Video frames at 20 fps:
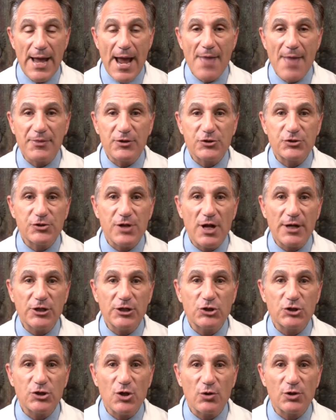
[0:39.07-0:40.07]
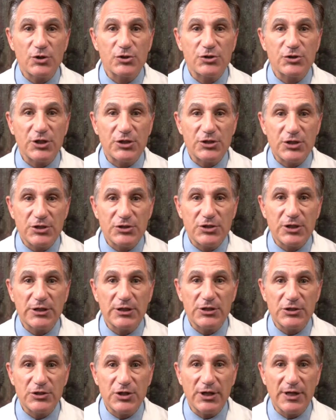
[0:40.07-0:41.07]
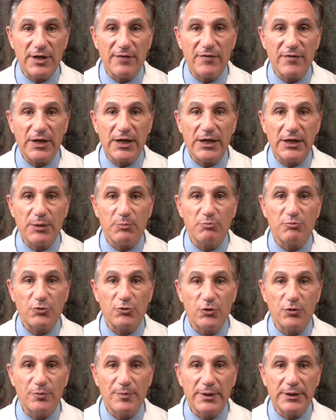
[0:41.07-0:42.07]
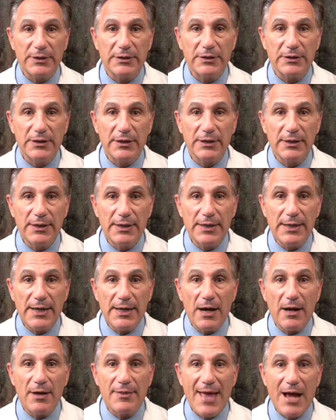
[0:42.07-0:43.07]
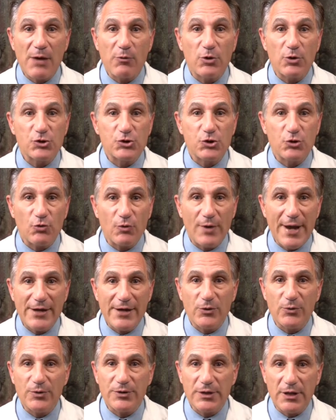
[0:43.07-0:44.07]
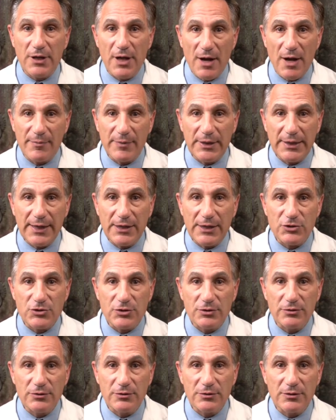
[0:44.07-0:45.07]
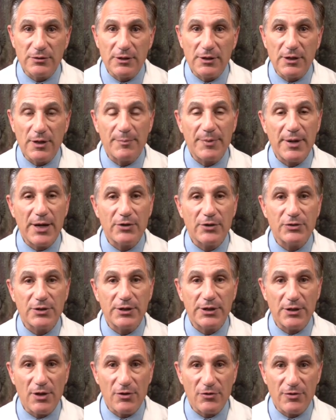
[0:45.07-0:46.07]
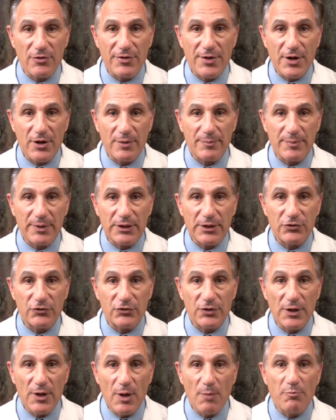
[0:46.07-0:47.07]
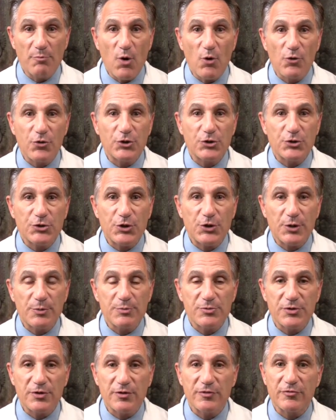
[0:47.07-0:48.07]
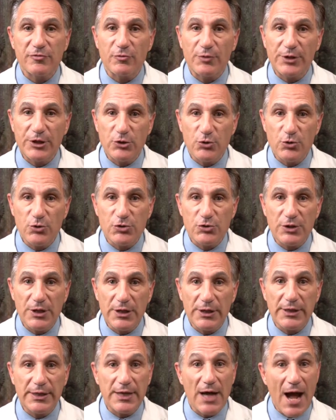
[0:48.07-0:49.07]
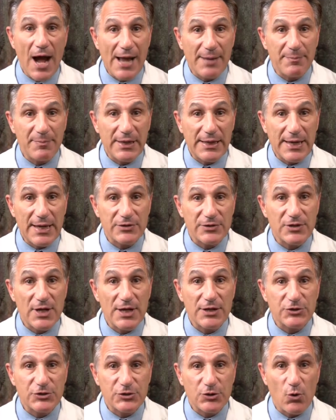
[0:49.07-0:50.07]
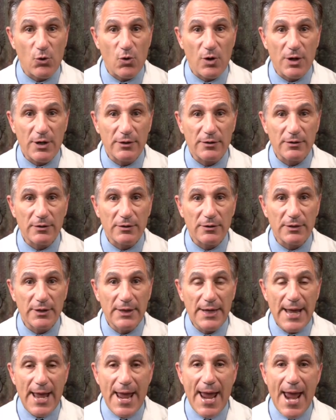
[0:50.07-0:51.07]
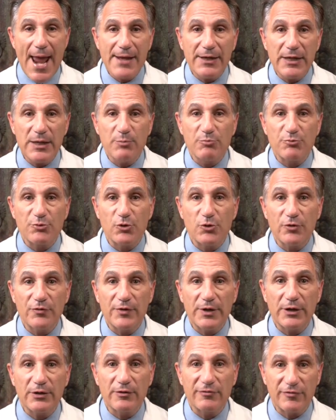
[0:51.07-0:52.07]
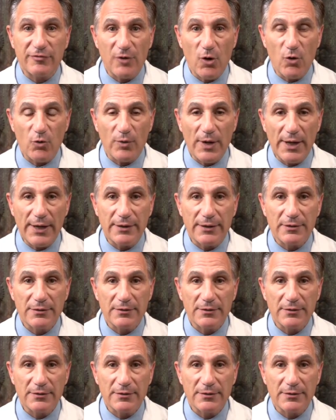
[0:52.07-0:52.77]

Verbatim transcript: And the study showed a statistically significant improvement that was greater with the combination compared to the other therapies, both in terms of reducing the IPSS score and improving the flow rate.